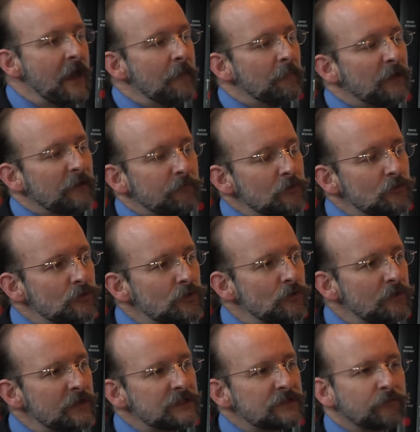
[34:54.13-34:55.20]
But if you do
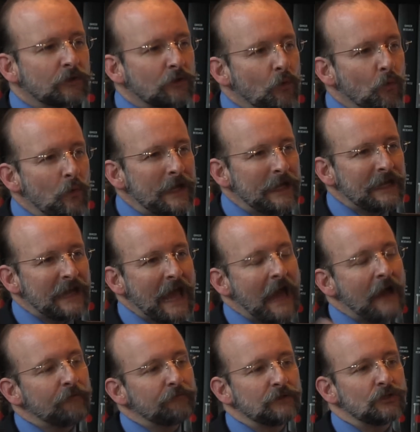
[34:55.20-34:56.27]
this for a week and a
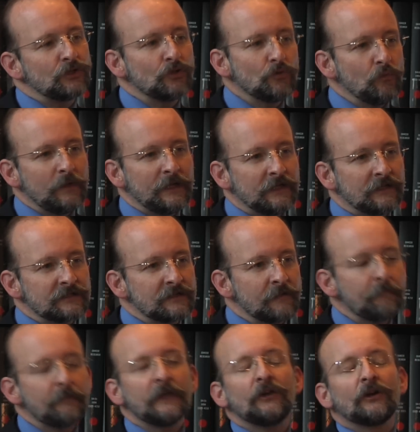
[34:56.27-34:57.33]
half to 2 weeks,
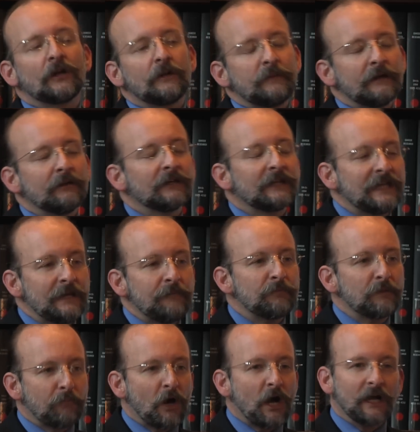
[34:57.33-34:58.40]
you're going to be able to keep
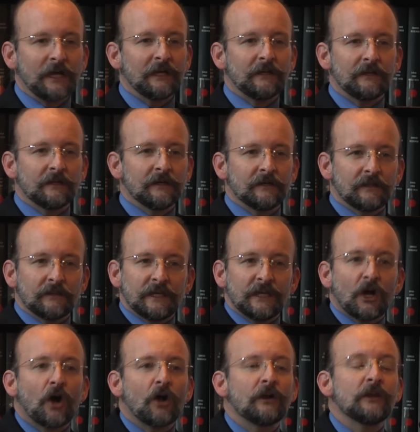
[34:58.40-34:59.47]
the
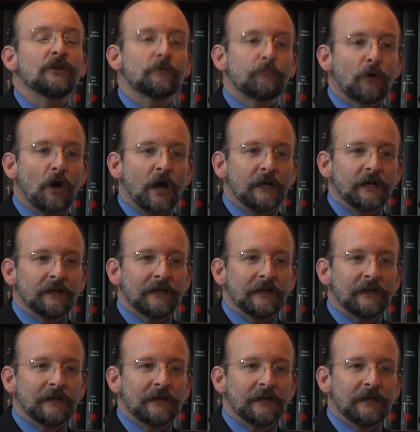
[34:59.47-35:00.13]
card in your pocket